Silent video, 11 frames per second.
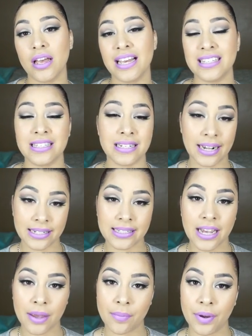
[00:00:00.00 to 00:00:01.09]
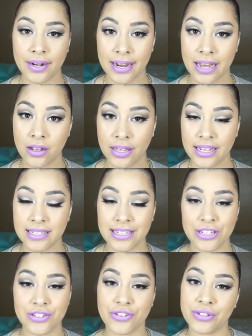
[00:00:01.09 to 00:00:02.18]
It's nighttime right now, like it's
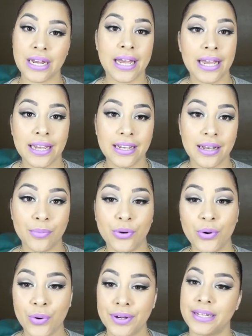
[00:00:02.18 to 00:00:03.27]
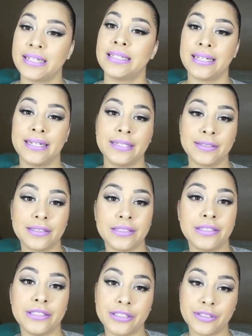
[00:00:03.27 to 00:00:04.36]
Easter night. I'm recording at night,
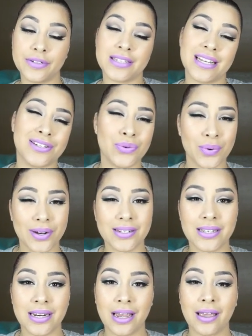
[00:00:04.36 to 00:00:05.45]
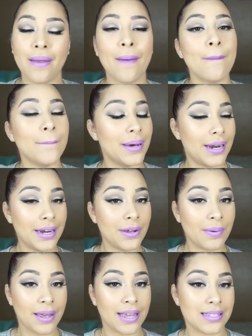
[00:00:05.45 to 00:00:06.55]
you know, because I had to work today. But
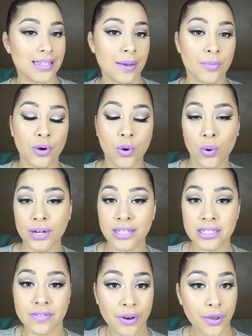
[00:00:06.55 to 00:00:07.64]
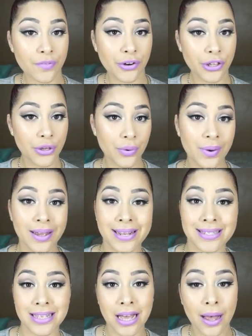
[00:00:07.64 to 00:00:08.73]
anyways, I'm recording this video for you and
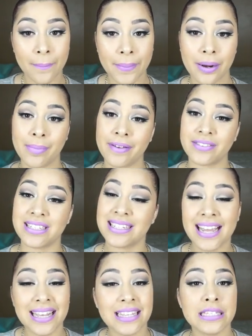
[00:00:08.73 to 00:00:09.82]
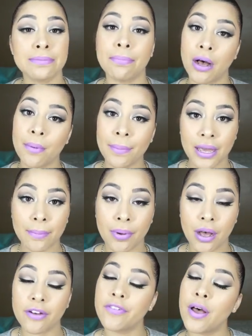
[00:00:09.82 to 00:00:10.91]
it's up and I'm gonna have to take this bomb makeup
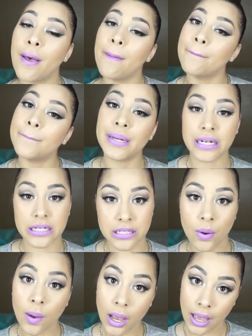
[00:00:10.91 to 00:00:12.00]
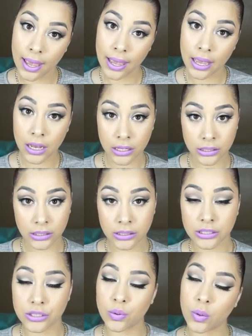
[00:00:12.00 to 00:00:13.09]
off, but it's okay,
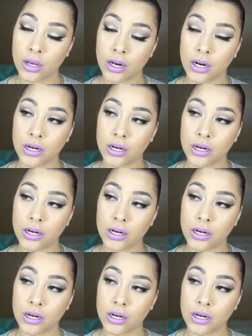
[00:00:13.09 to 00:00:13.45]
honey, it's okay.